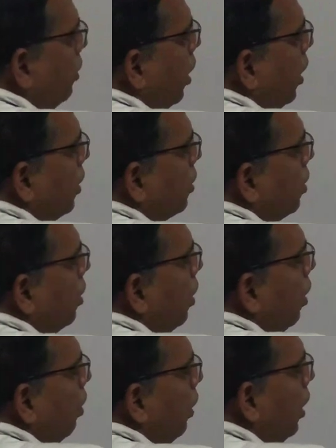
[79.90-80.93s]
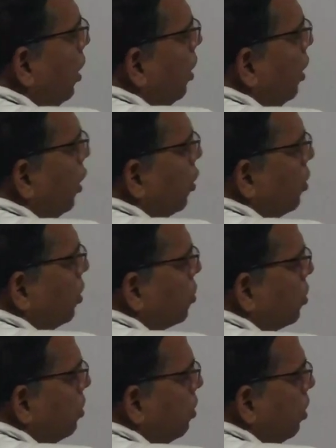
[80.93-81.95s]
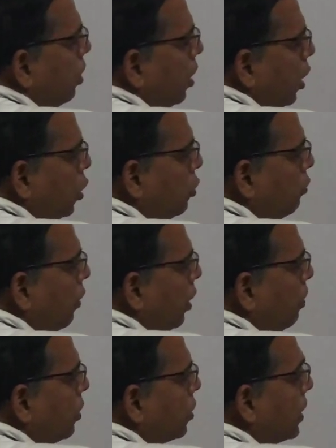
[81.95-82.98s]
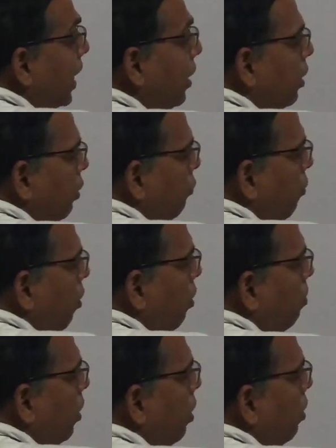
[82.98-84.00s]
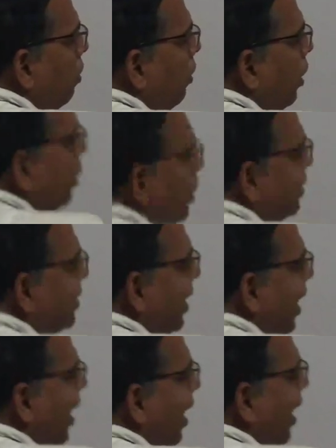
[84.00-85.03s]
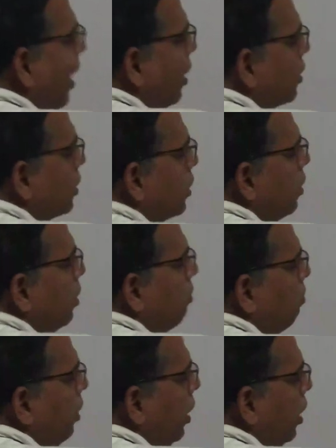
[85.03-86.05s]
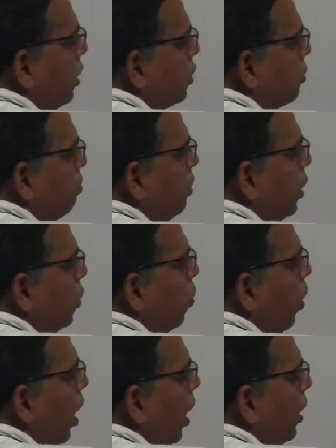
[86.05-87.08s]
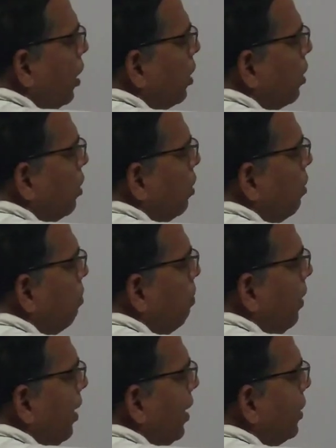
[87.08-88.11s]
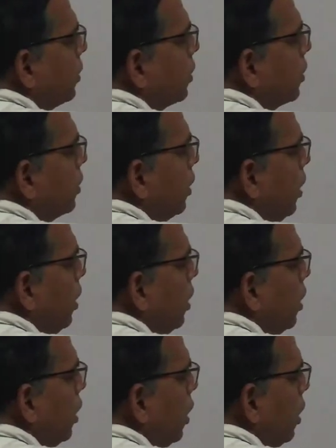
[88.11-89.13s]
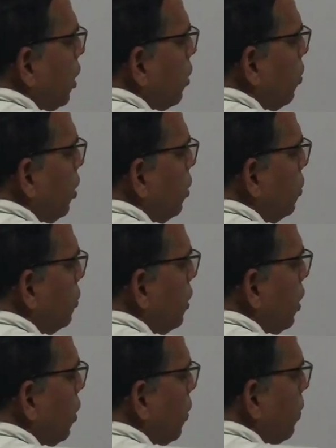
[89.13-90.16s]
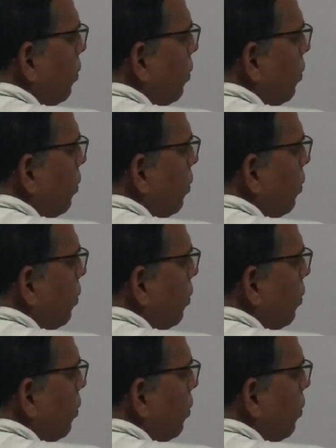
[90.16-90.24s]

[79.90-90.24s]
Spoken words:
the linear equation in two variable standard form, that is ax plus by plus c equal to 0.